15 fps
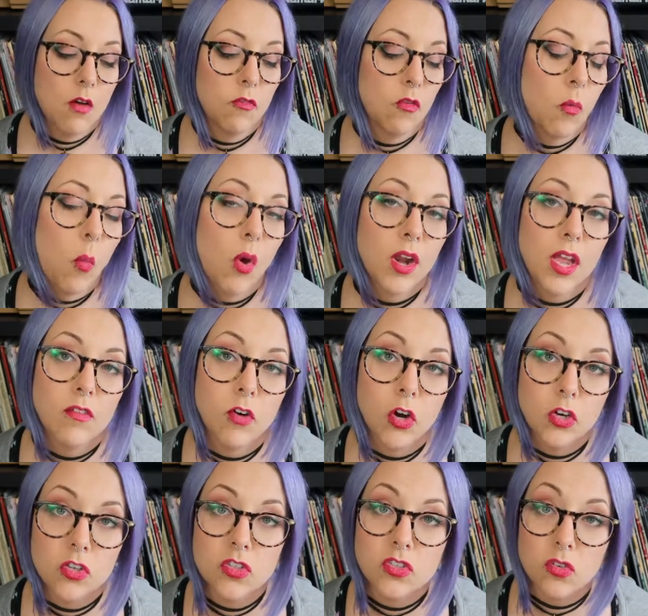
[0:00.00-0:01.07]
From what I've
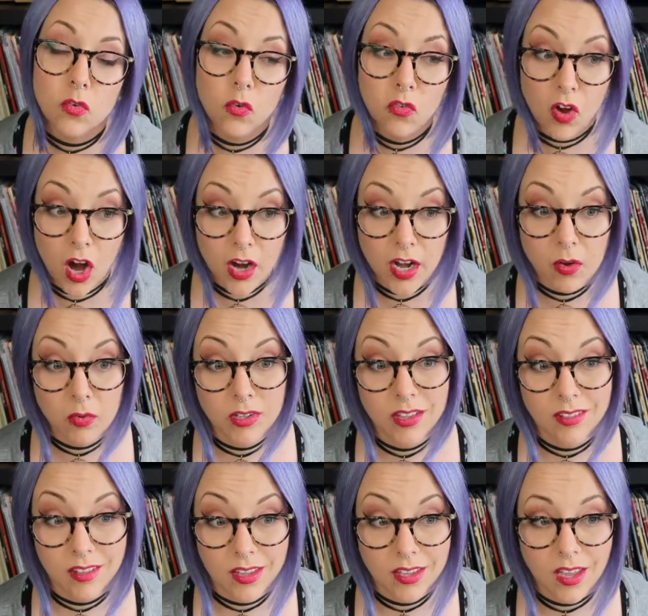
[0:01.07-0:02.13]
heard so far, I really
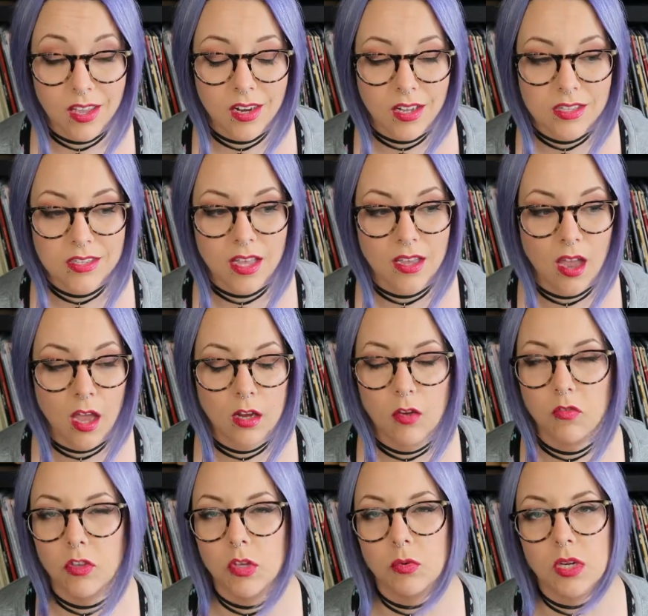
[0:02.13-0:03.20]
like it. It's that kind
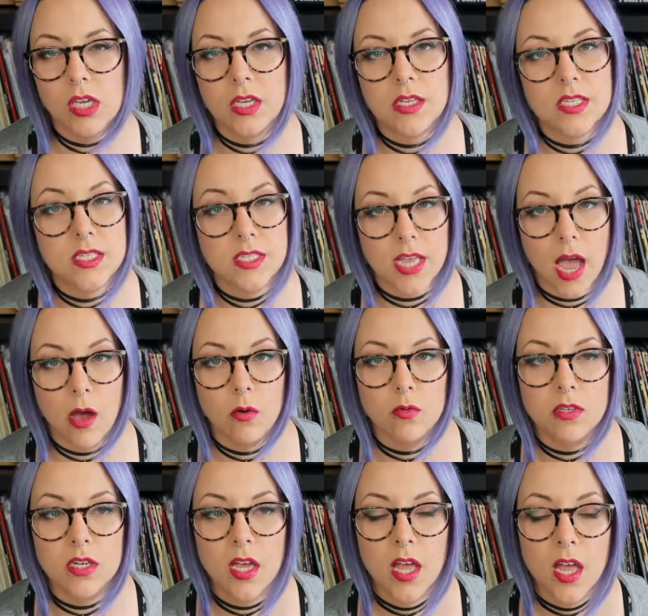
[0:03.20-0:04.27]
of unique
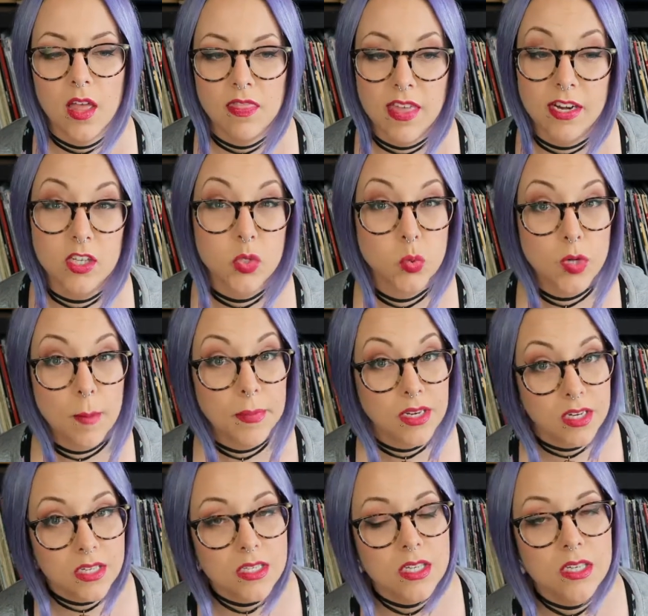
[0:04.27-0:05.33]
sound that is
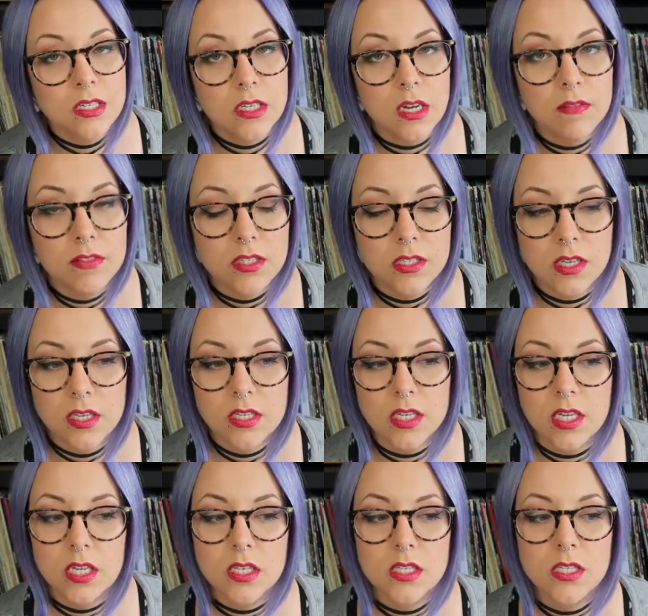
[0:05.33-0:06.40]
reminiscent of the
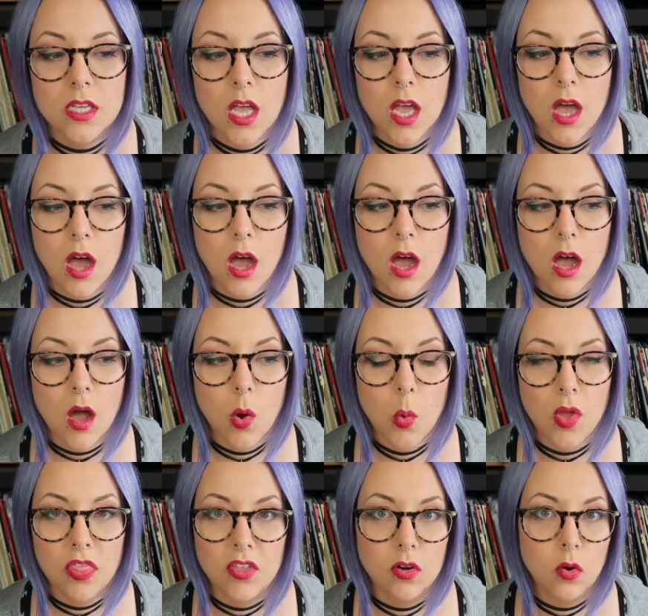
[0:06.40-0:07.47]
60s
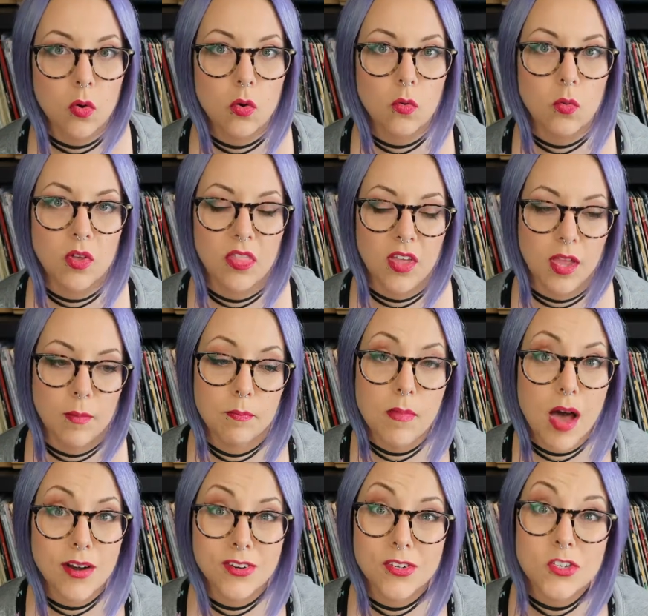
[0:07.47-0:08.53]
with a
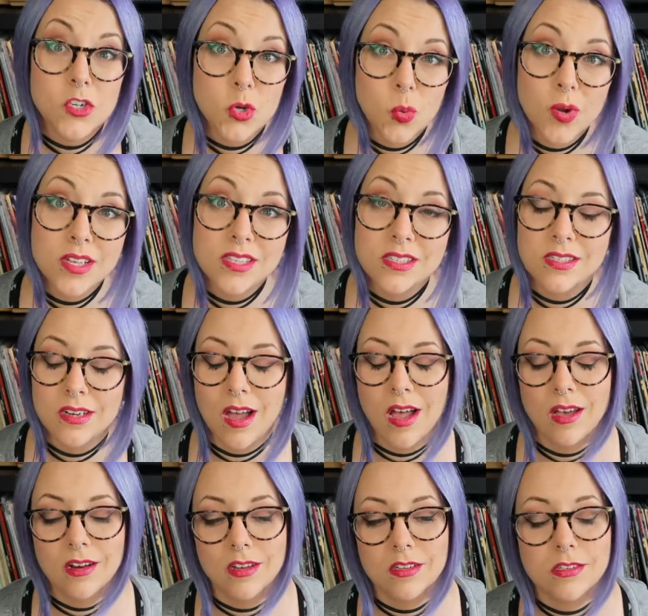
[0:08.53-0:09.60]
modern twist
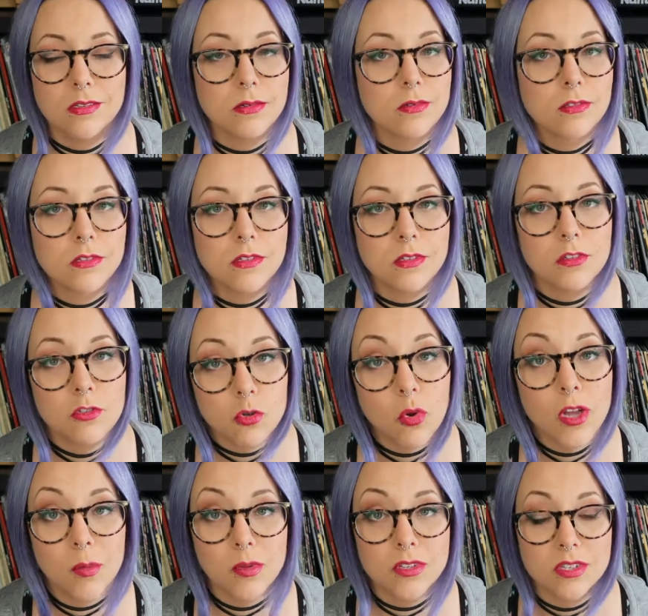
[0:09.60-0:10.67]
on it. So it's
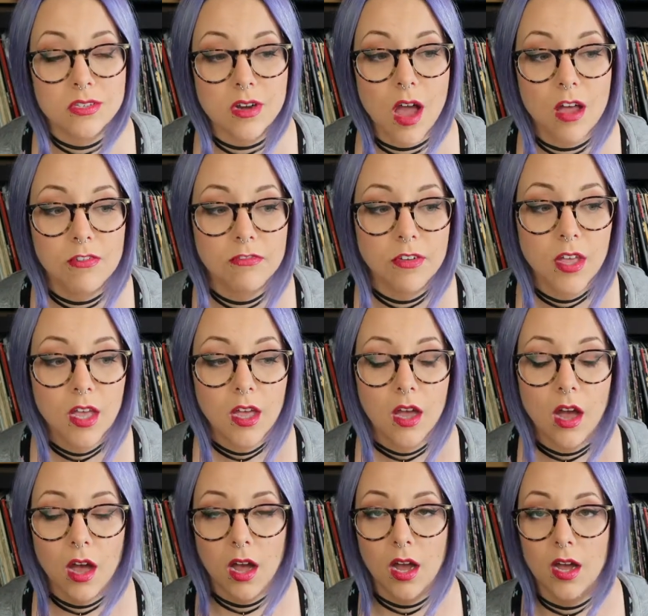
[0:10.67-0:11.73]
enjoyable stuff.
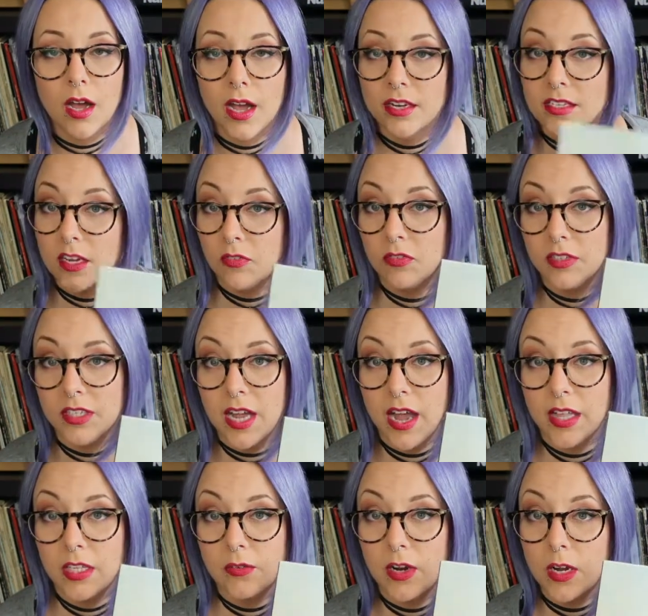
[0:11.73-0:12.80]
I definitely
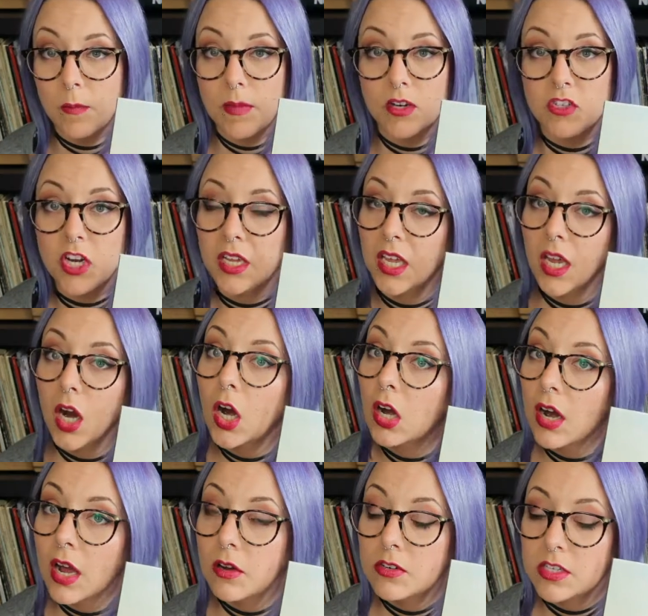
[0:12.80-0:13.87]
highly recommend checking
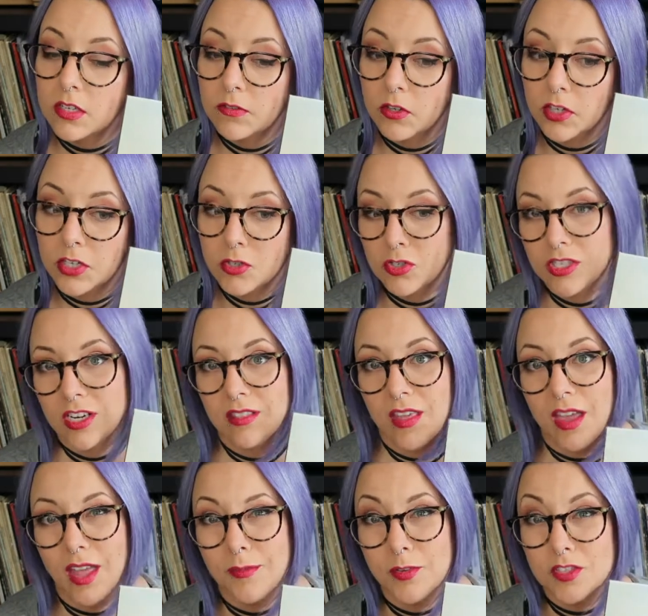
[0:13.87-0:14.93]
her out if you're interested in
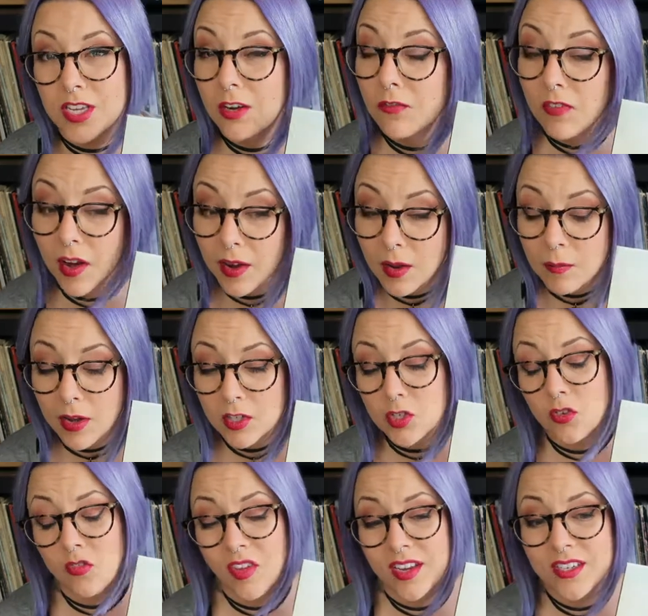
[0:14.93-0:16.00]
that kind of music. It very much
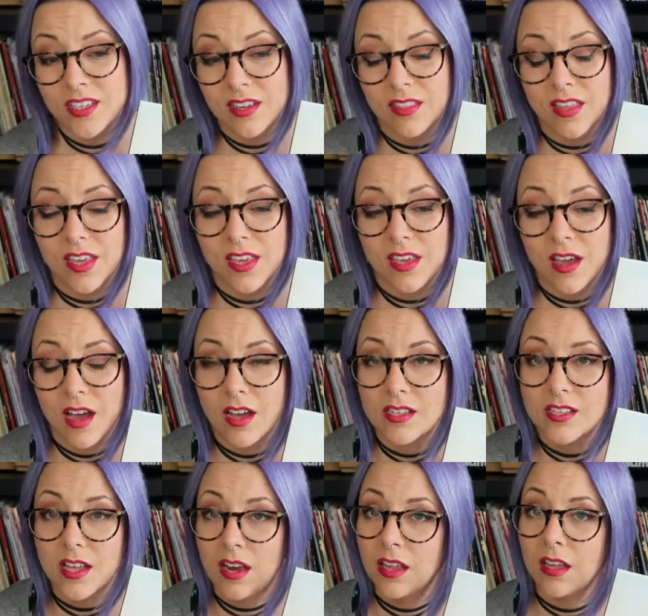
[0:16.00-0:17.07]
fit the
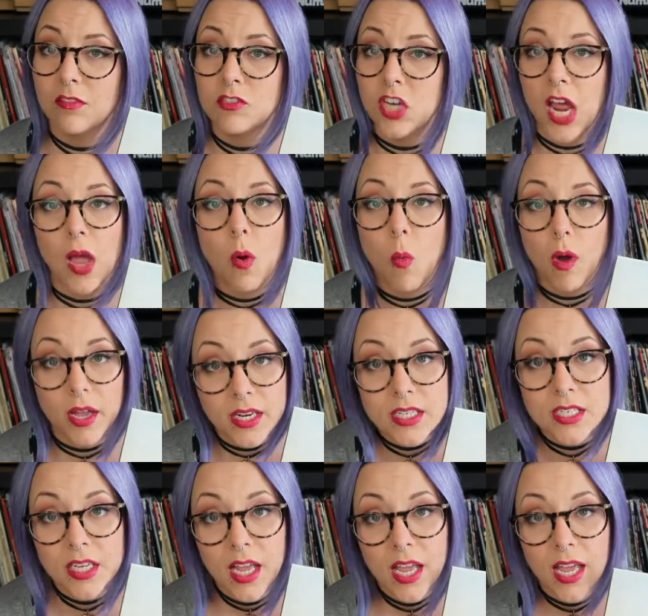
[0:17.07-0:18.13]
setting of Jack
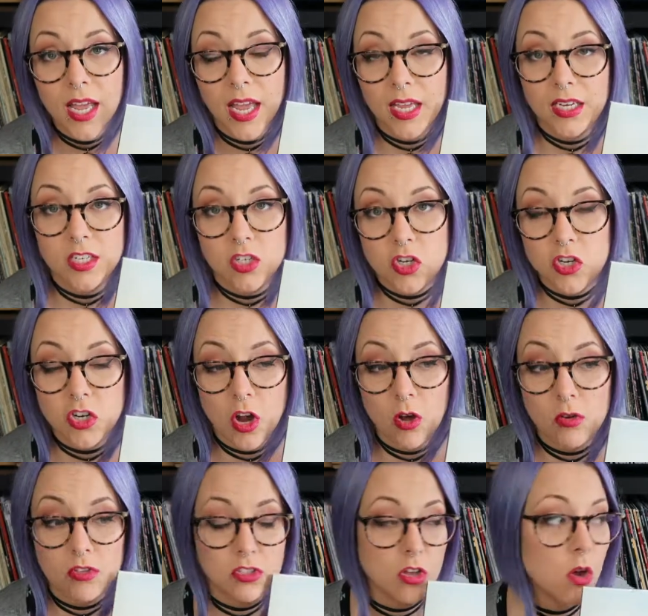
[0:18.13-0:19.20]
White and his
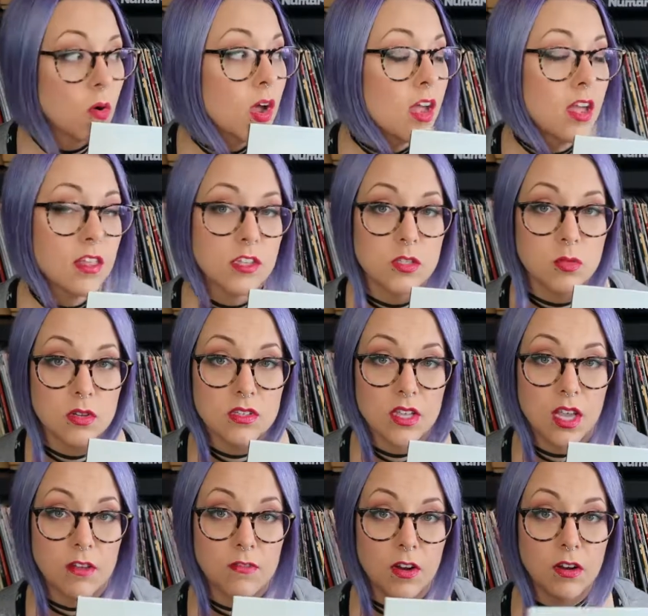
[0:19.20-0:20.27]
show. So this was
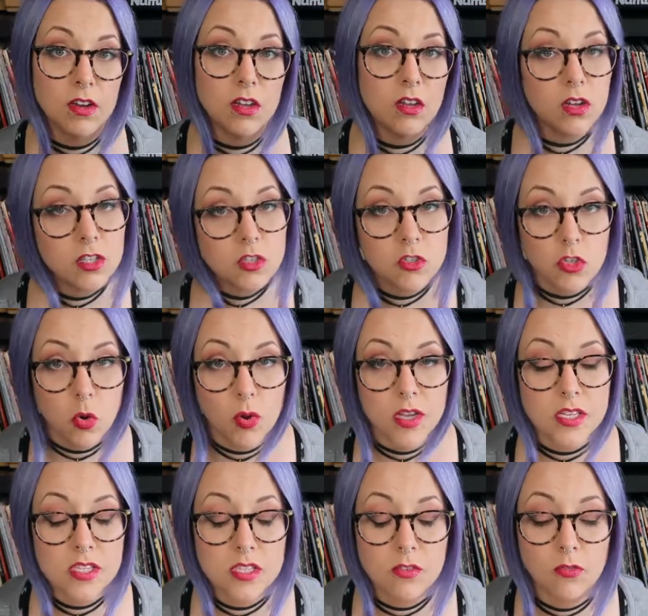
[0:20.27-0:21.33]
a very good
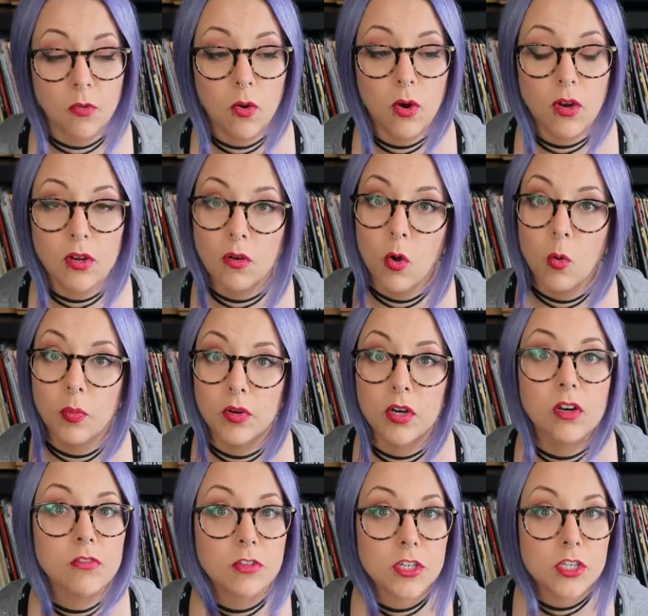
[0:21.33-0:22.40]
choice for an
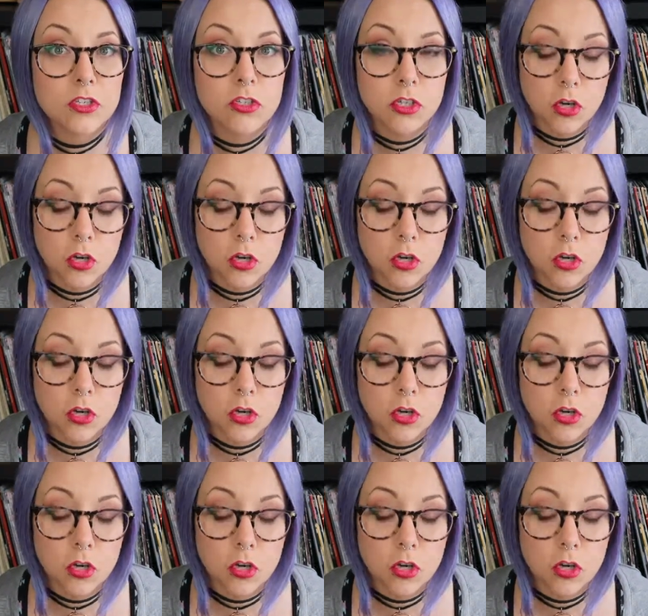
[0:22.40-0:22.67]
opener for his